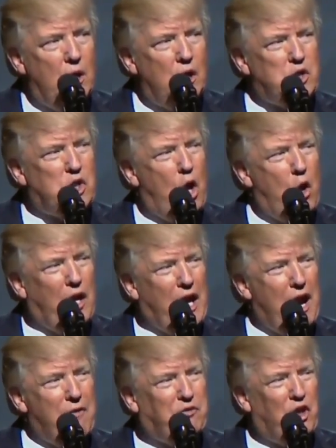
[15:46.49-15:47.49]
He's
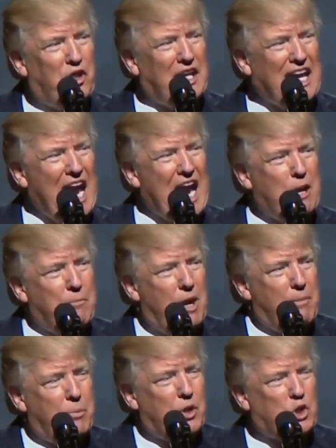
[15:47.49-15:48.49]
going after the gang
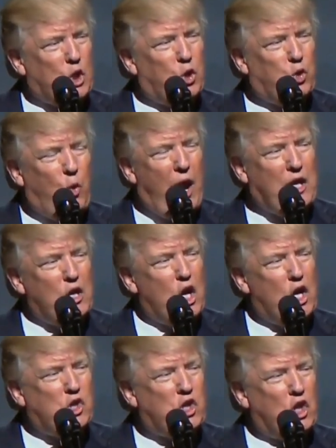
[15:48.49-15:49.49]
members who threaten
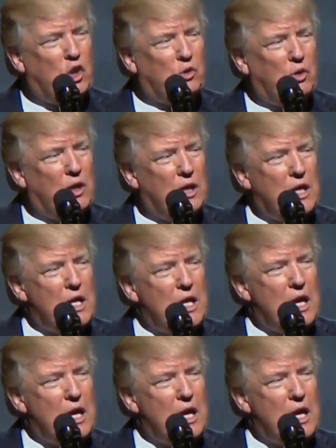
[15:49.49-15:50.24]
our children.